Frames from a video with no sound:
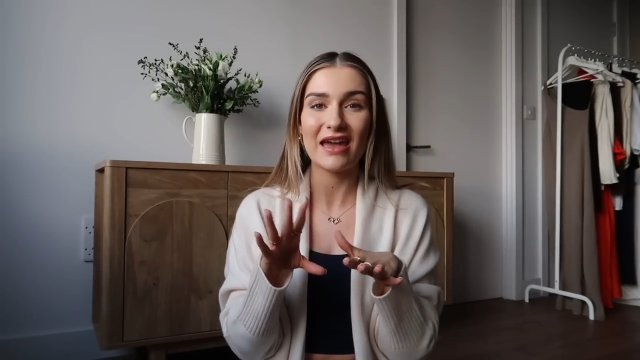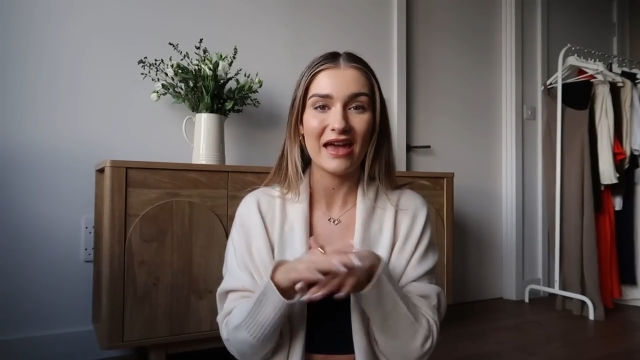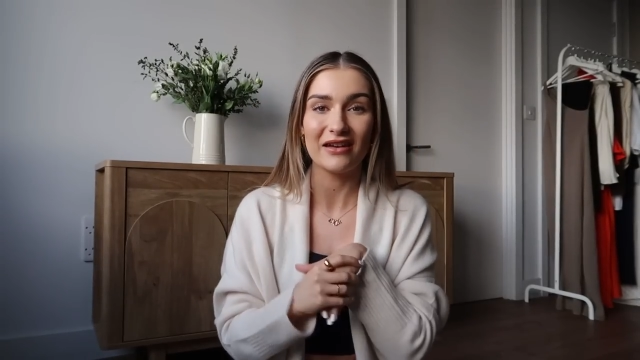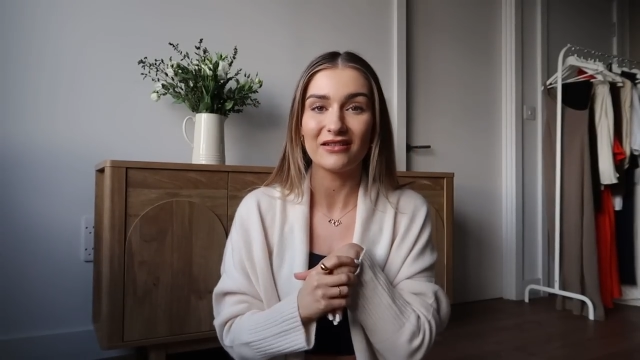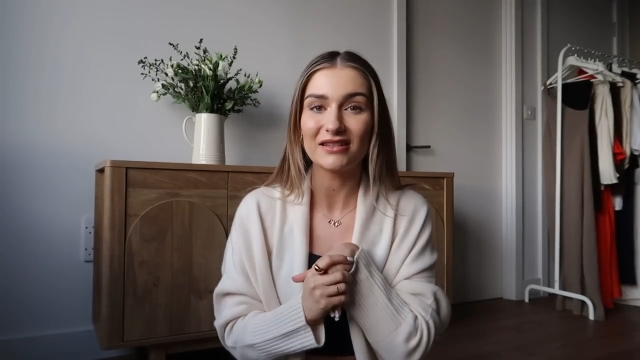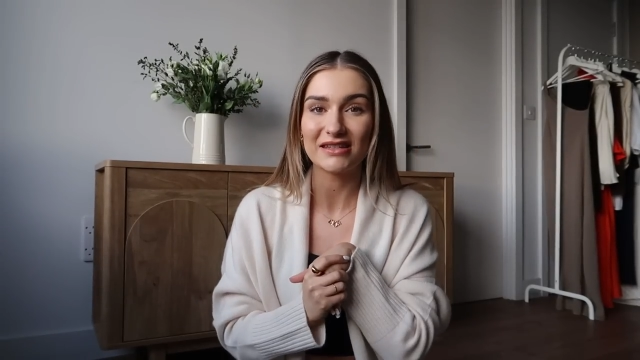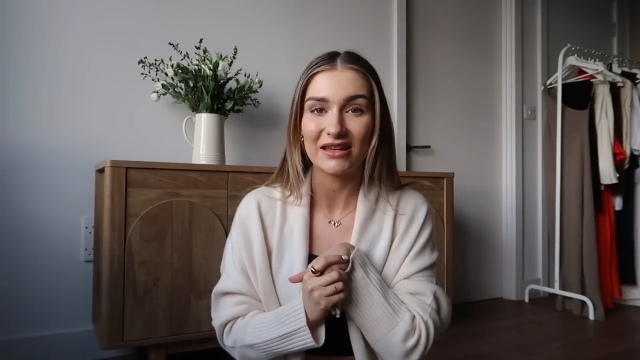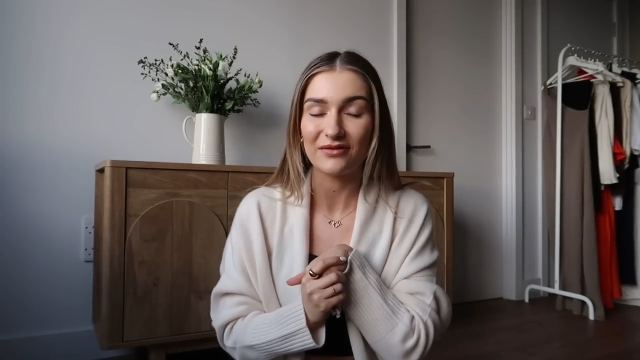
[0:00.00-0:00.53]

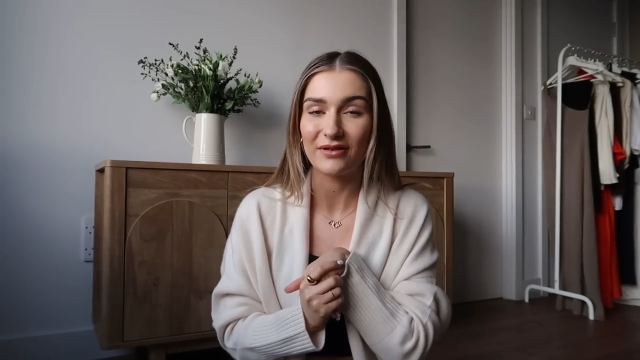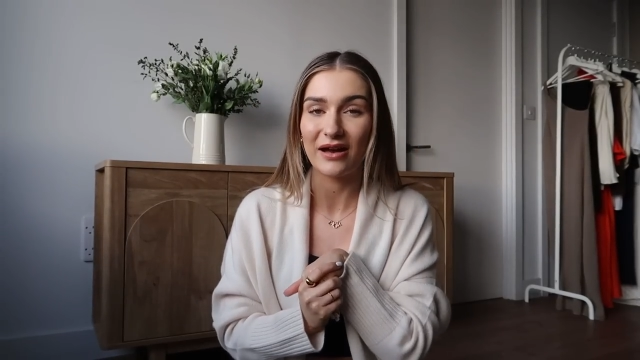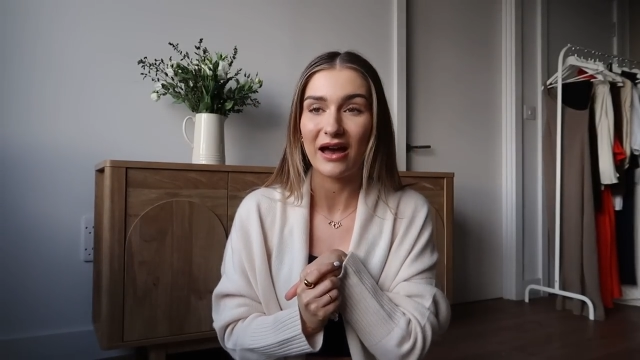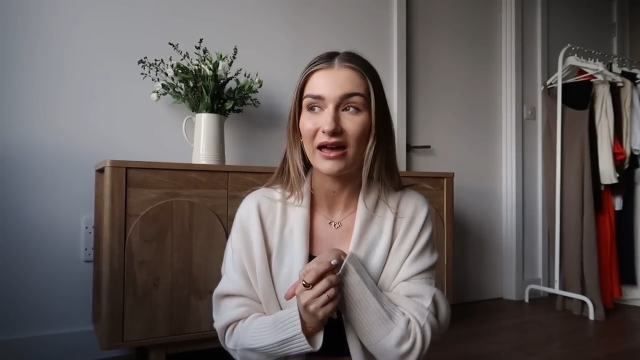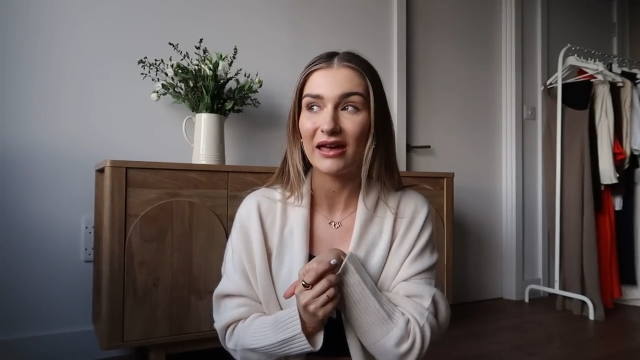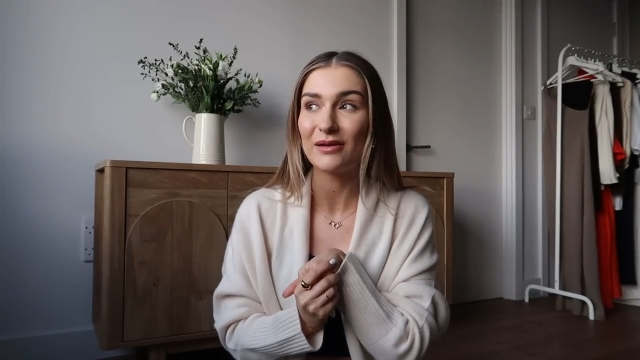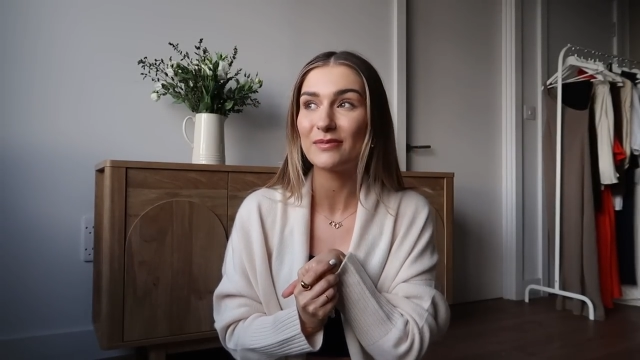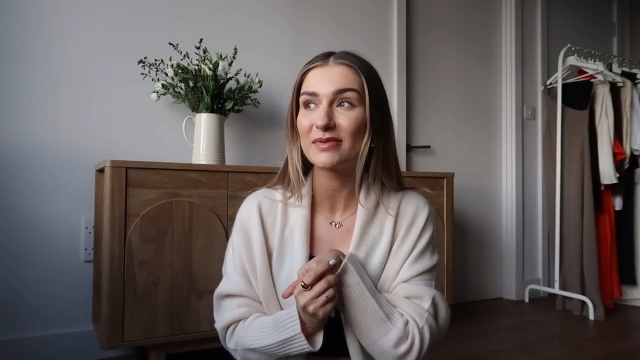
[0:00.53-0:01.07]
chaotic
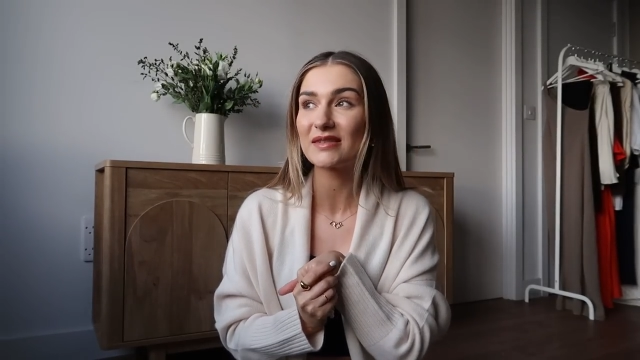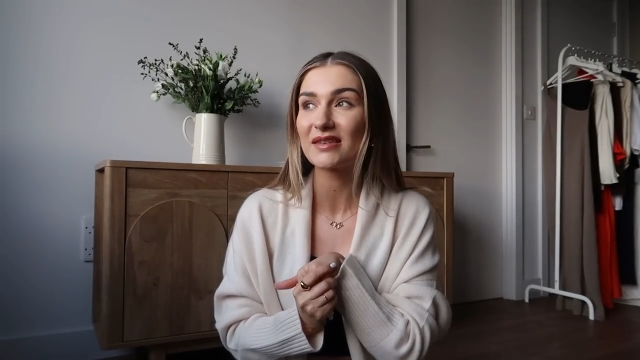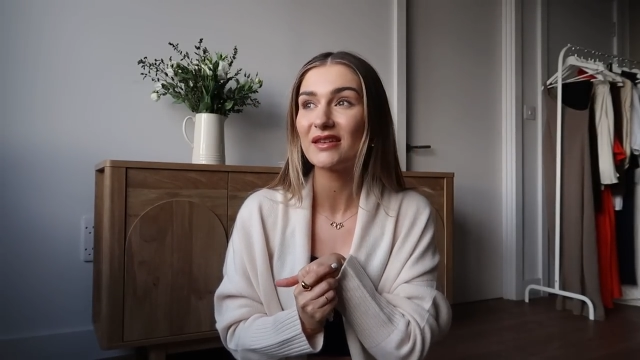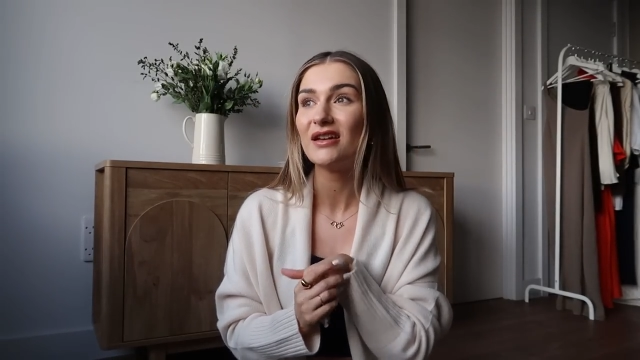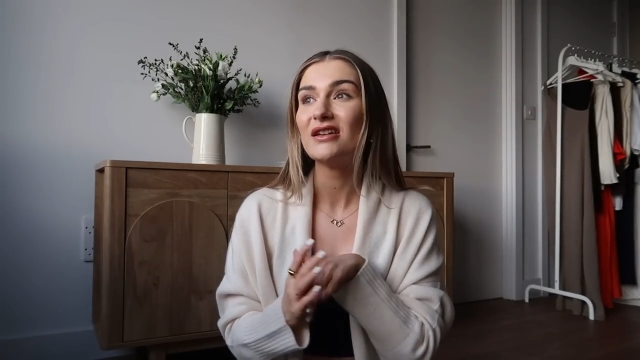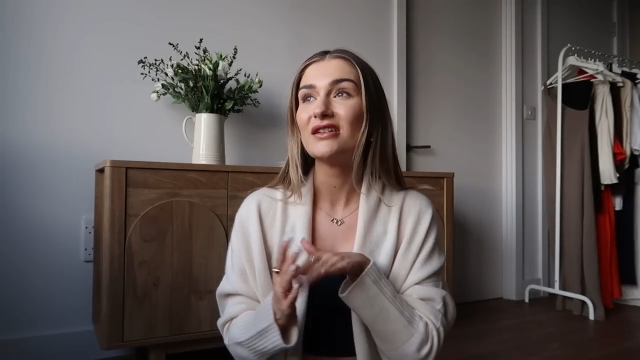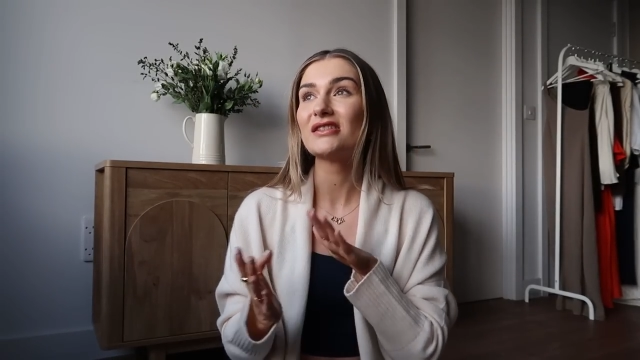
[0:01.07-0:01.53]
vibes.